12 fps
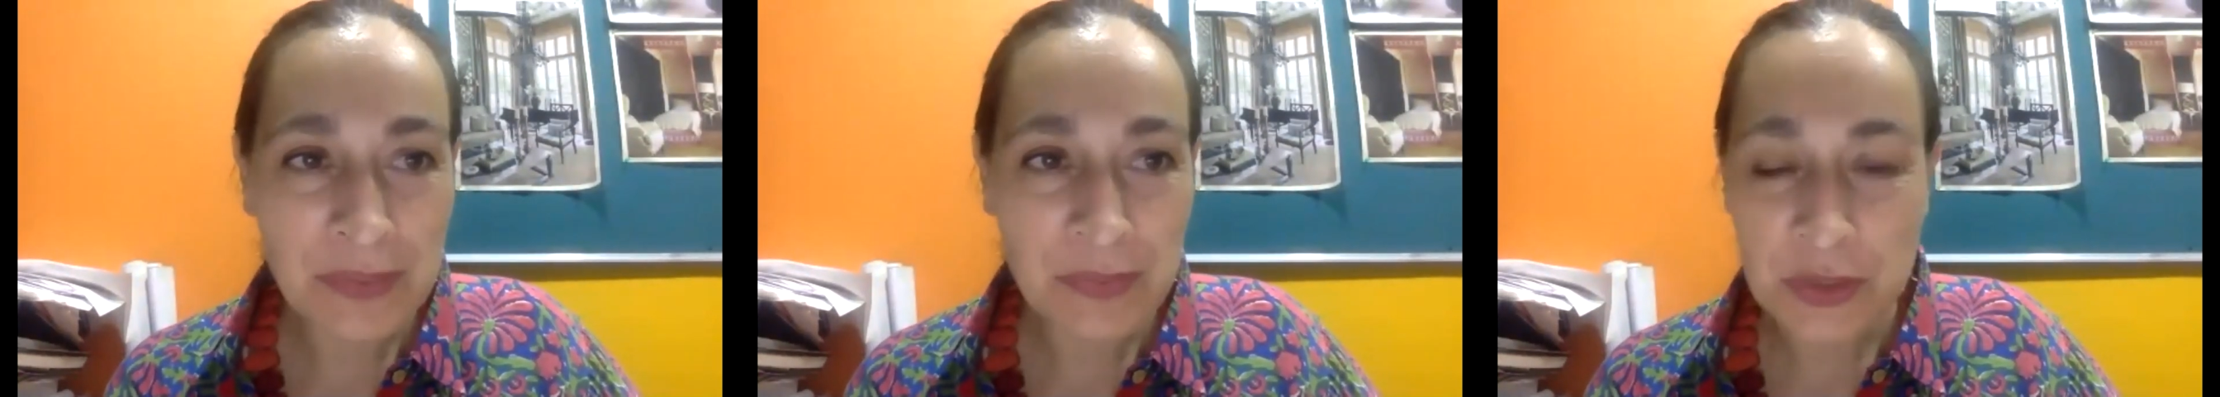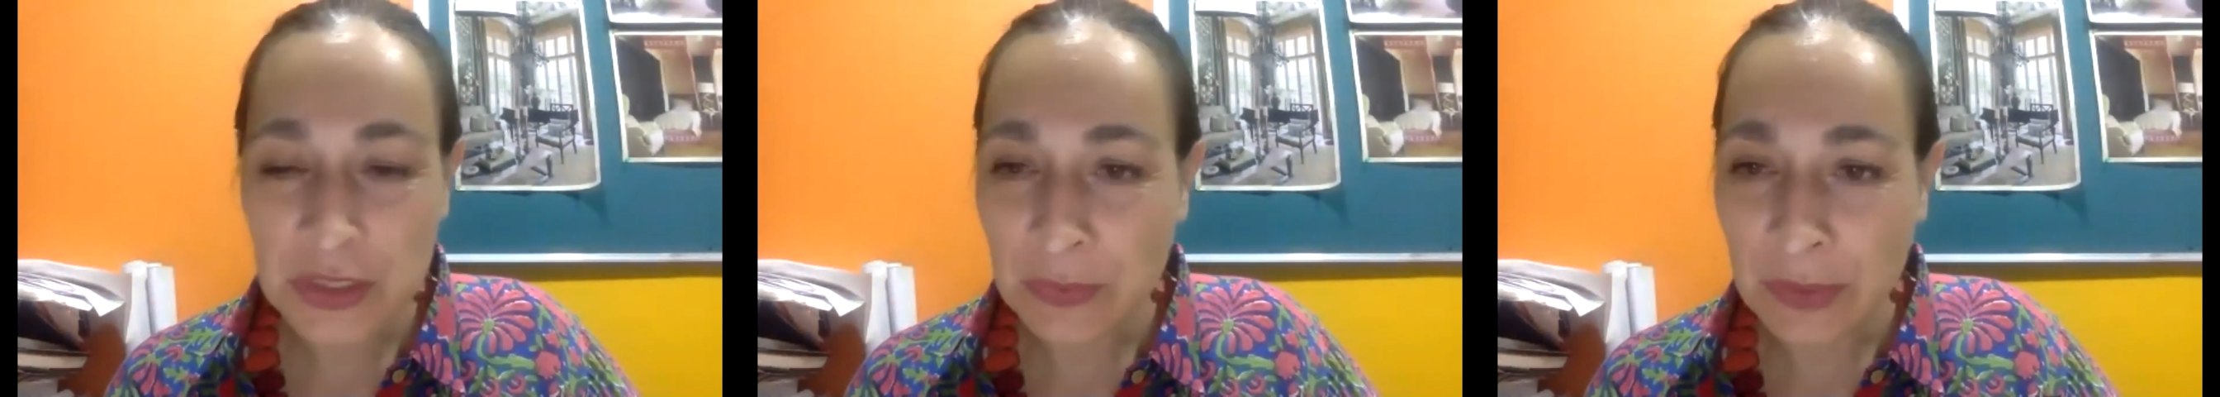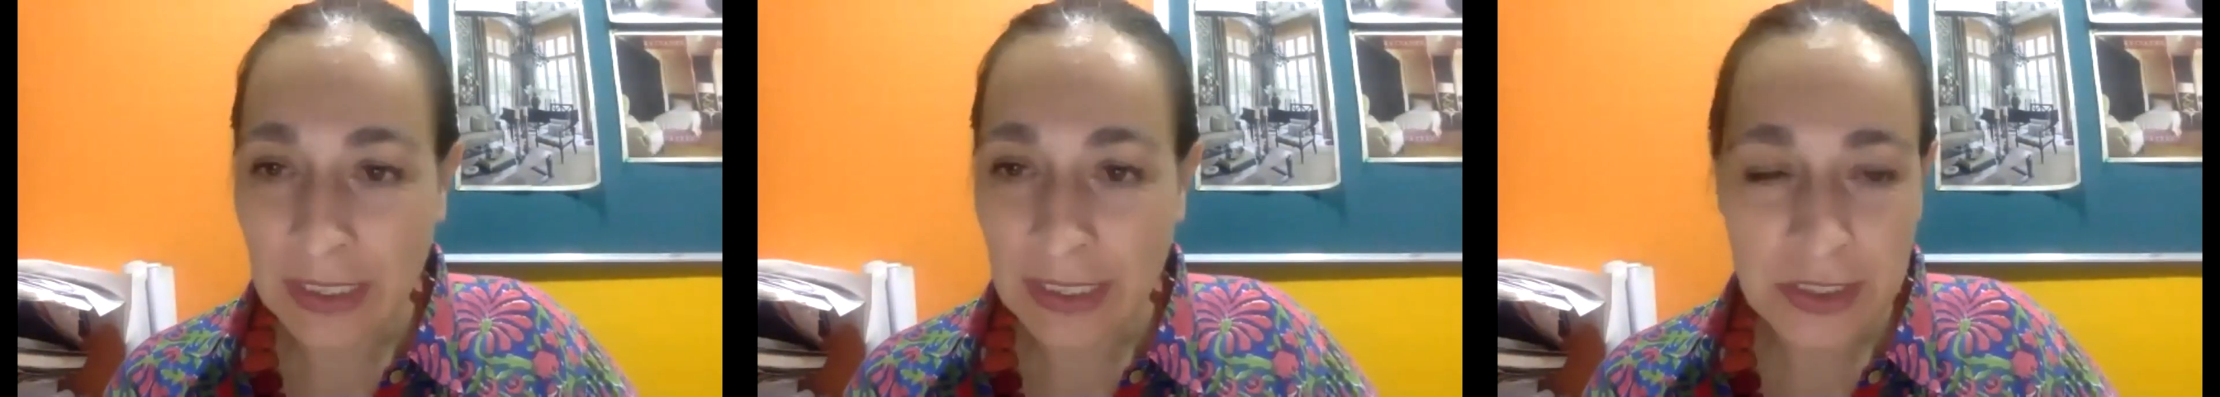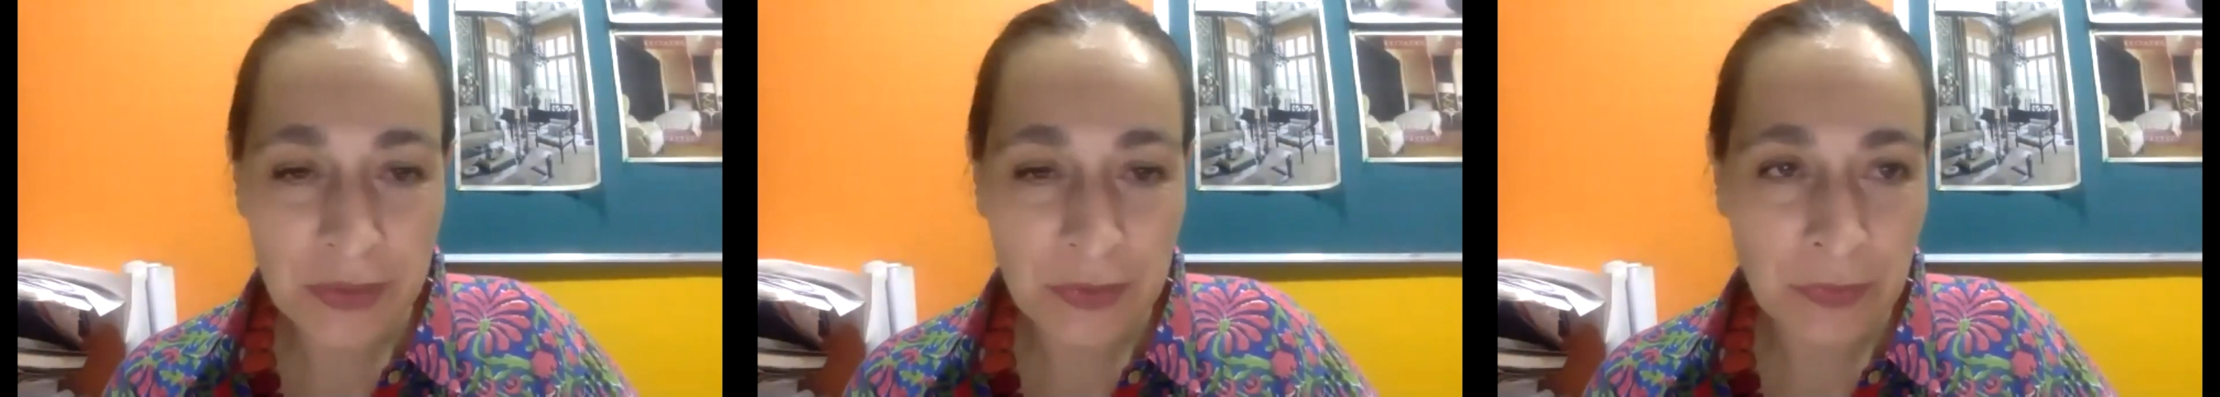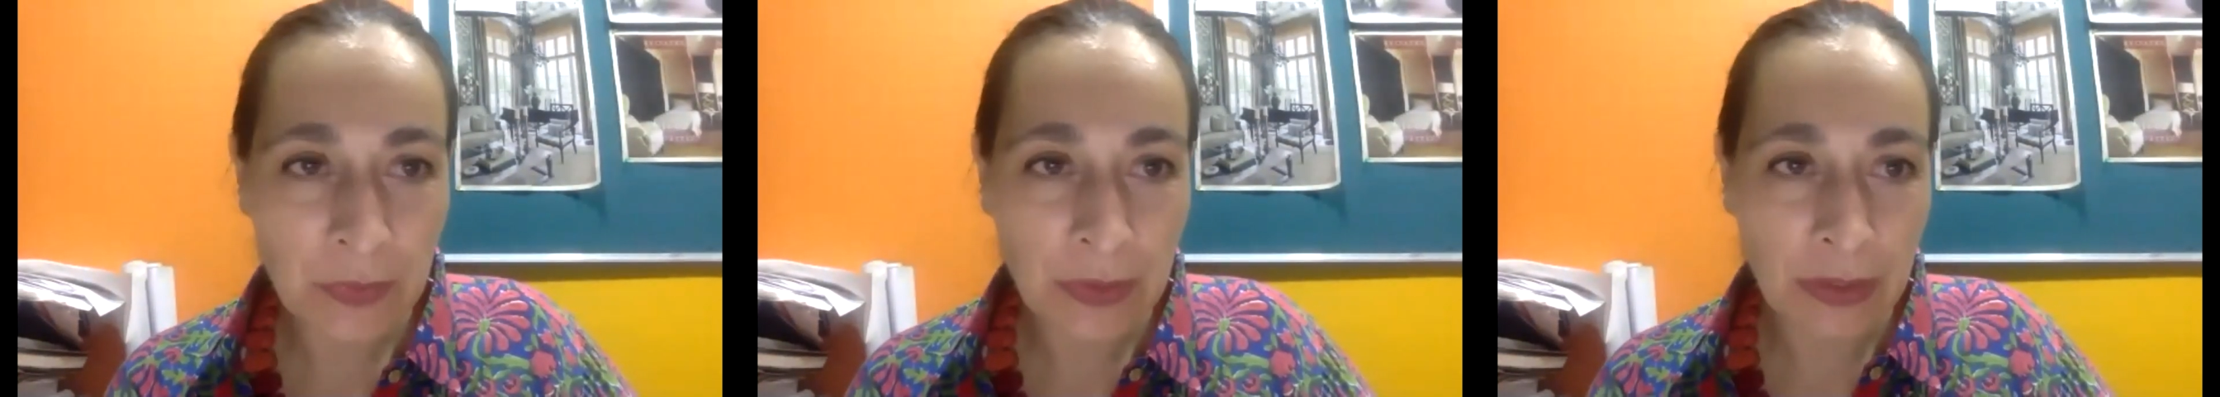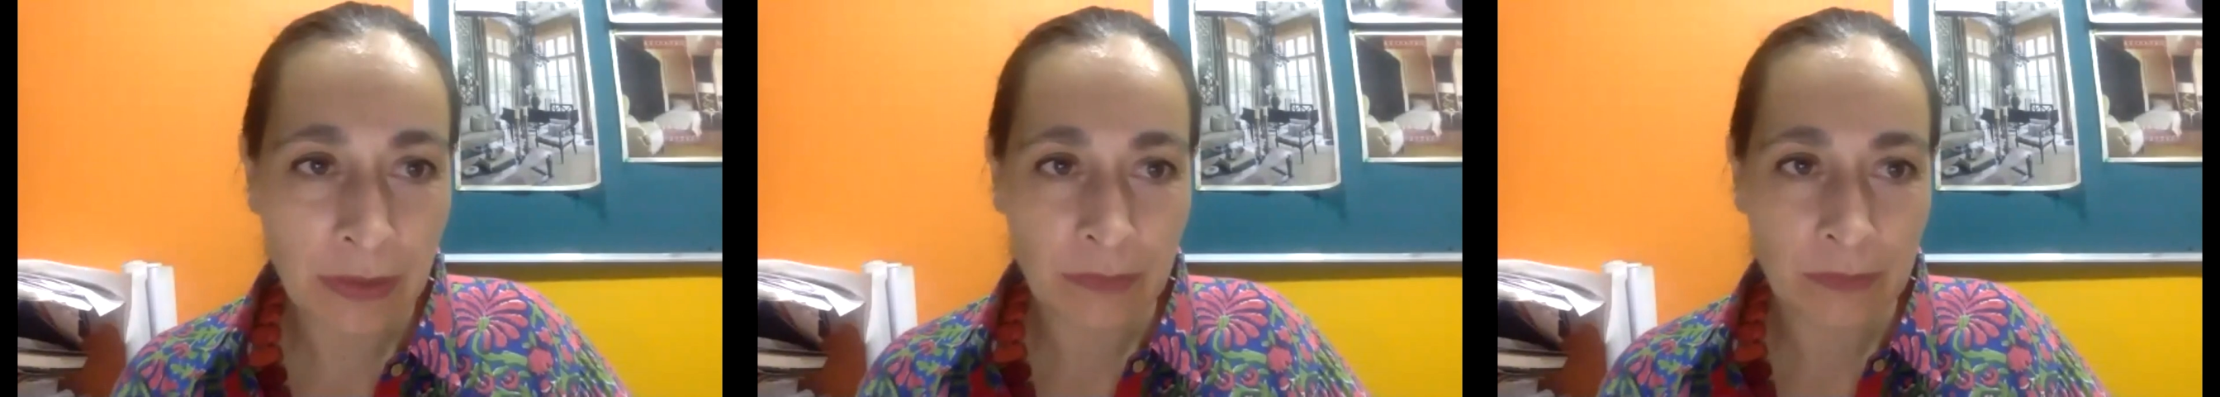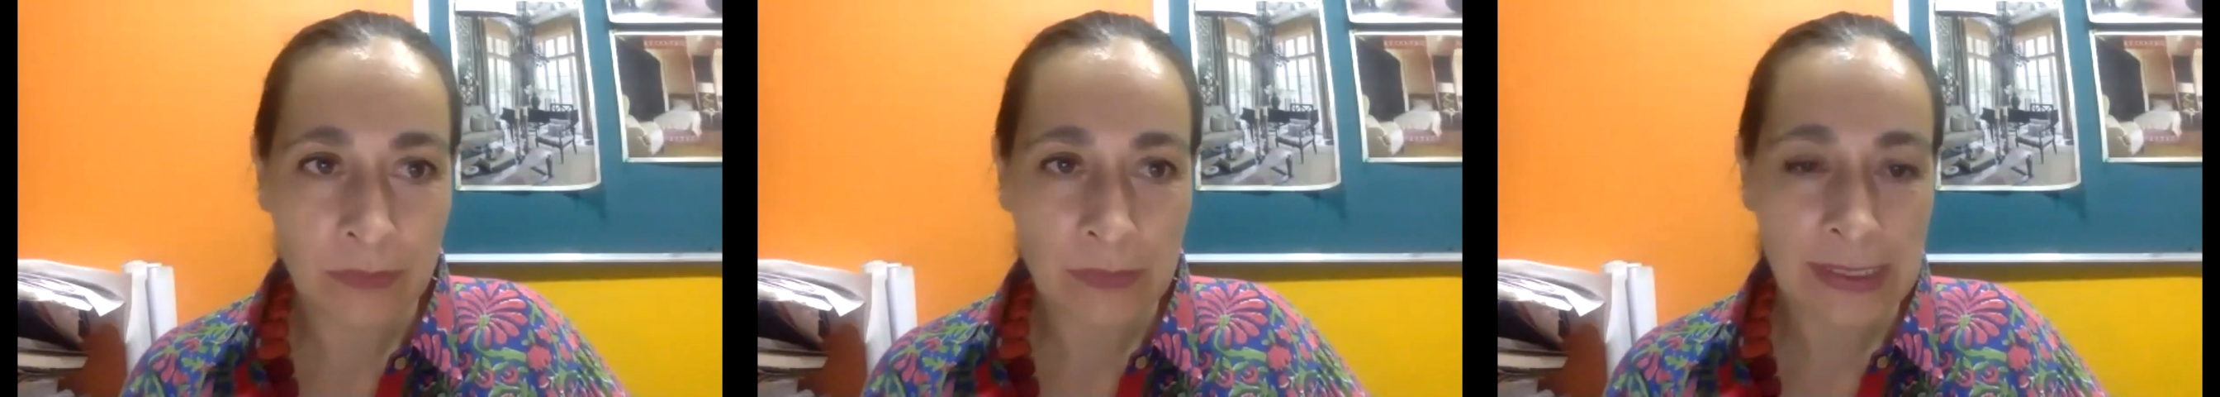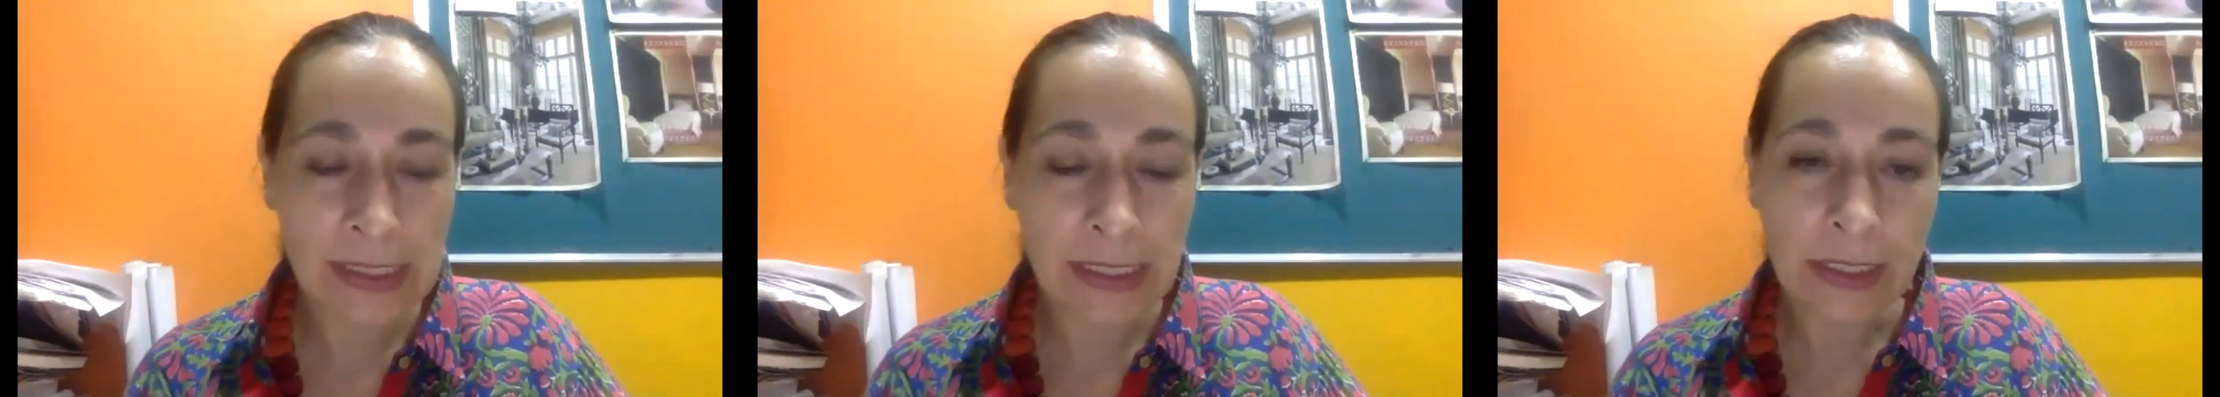would you like to um,
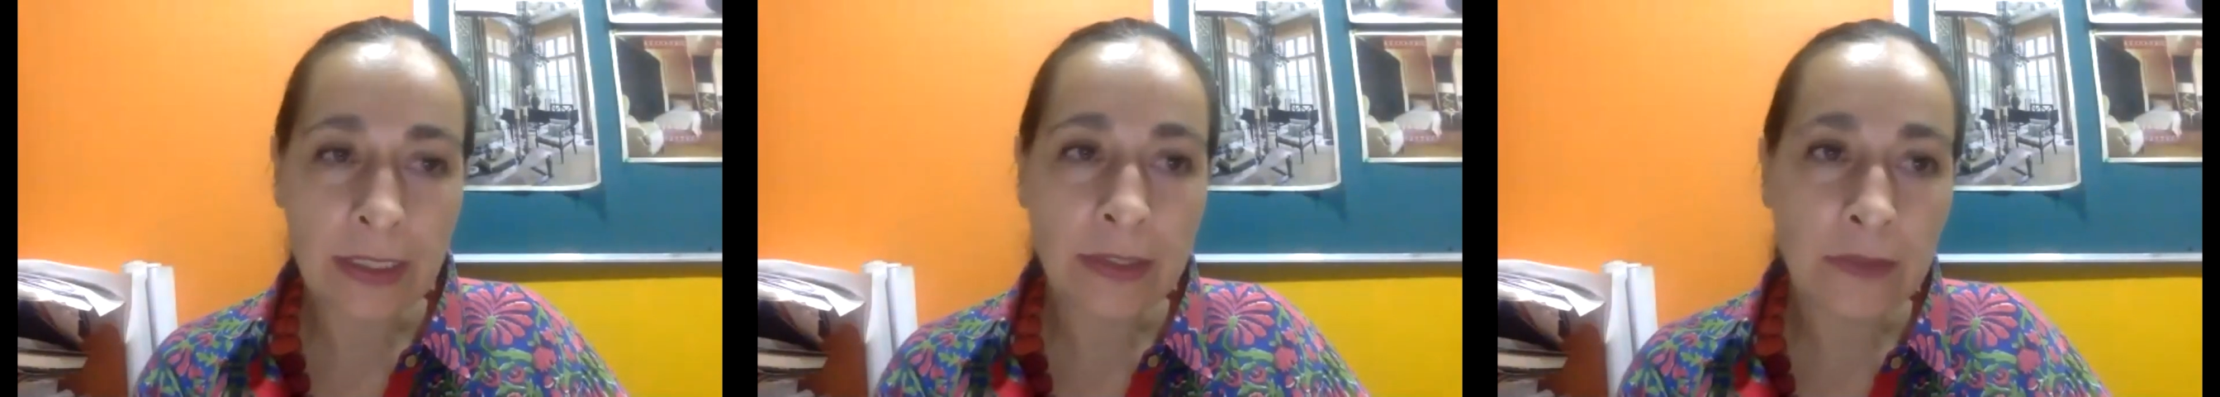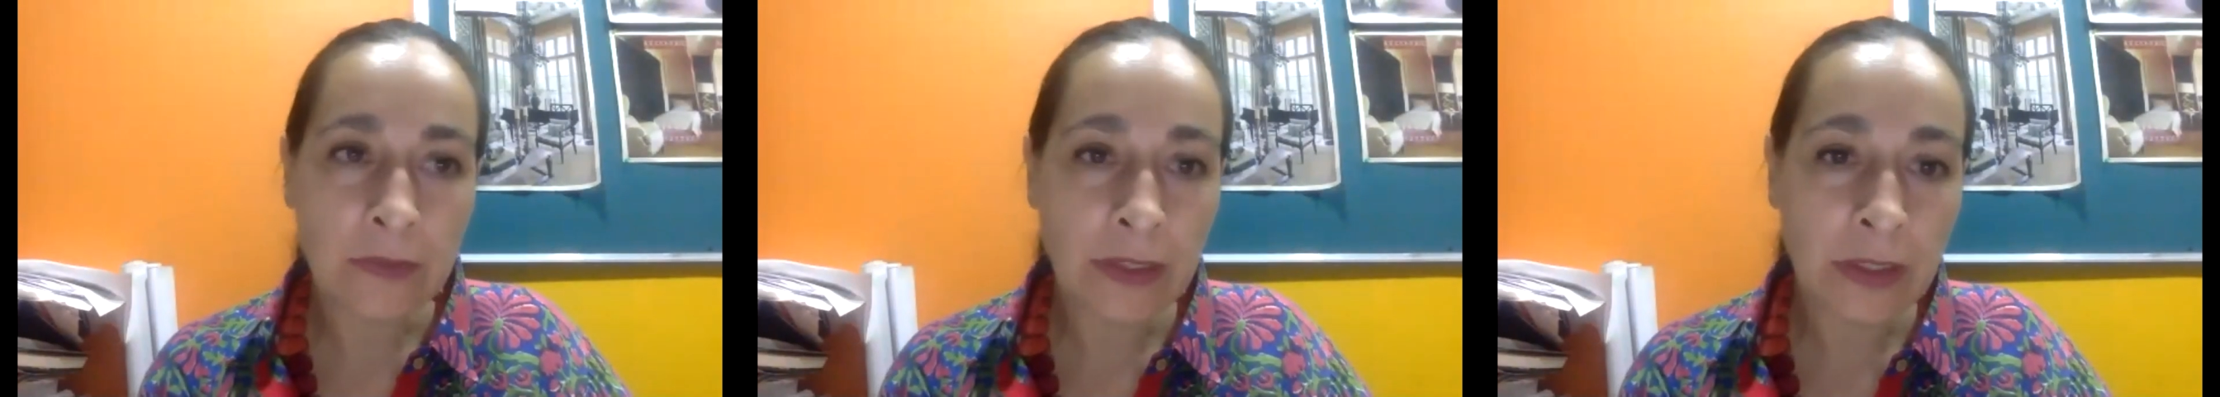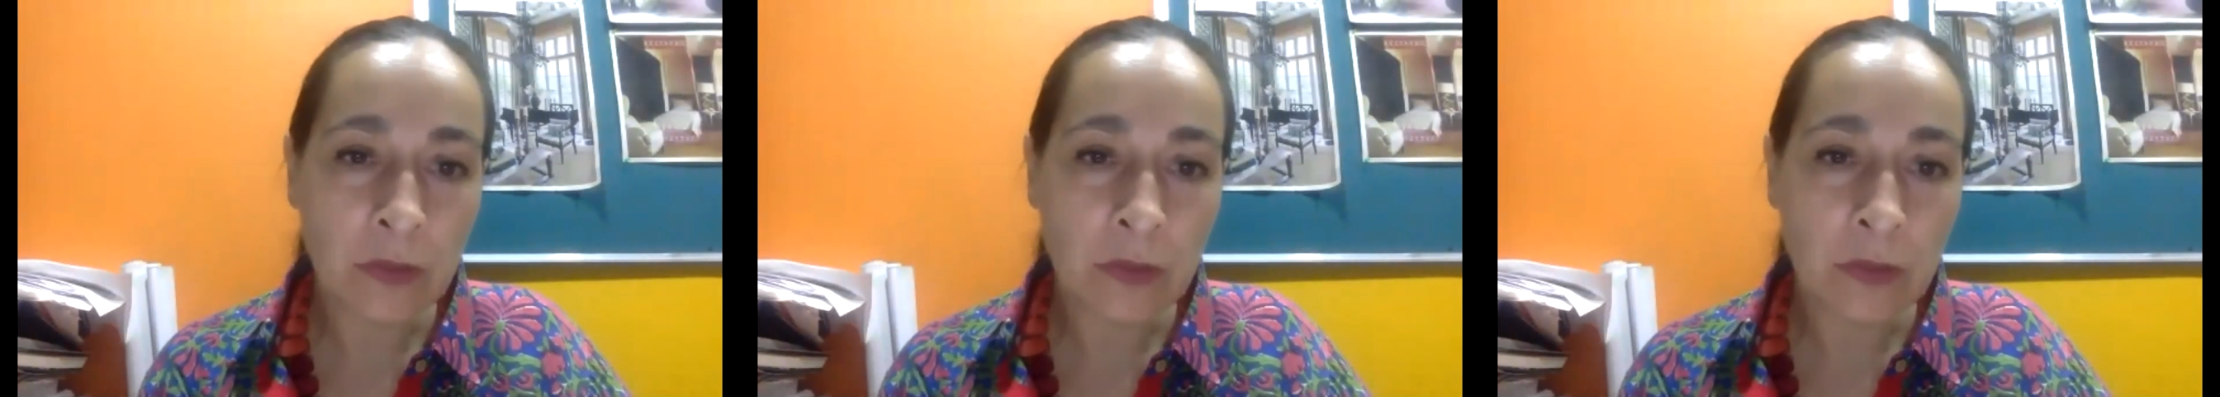say anything?